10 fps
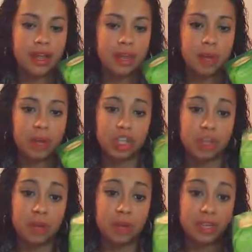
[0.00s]
I bought
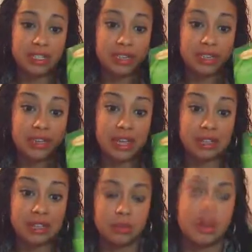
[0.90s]
two boxes of
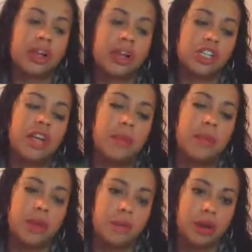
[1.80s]
this. Well, actually I
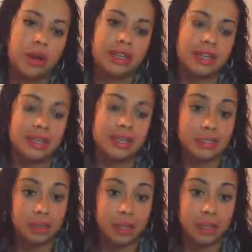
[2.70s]
bought a box and I
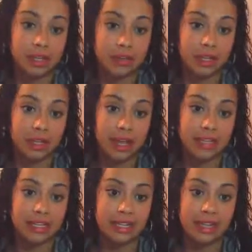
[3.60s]
didn't tell my husband I
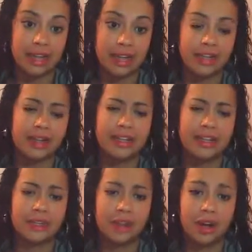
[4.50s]
had done that. I
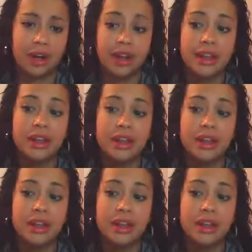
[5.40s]
just forgot.